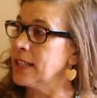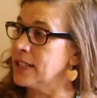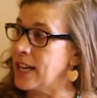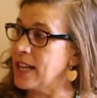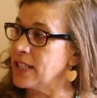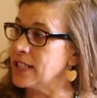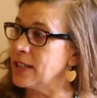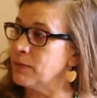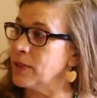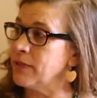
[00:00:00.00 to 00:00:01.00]
changed
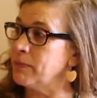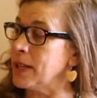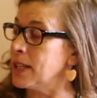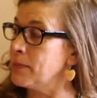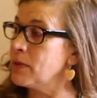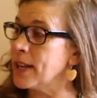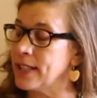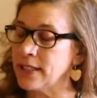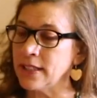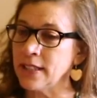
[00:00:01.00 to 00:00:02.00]
and we've been
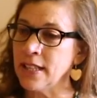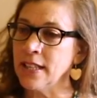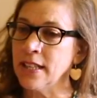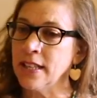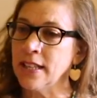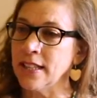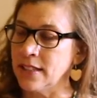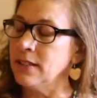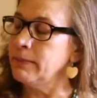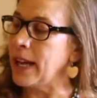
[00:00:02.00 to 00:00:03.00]
liberated, it's
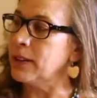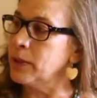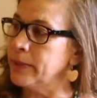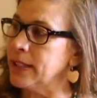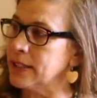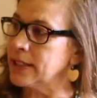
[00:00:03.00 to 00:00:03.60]
still black women that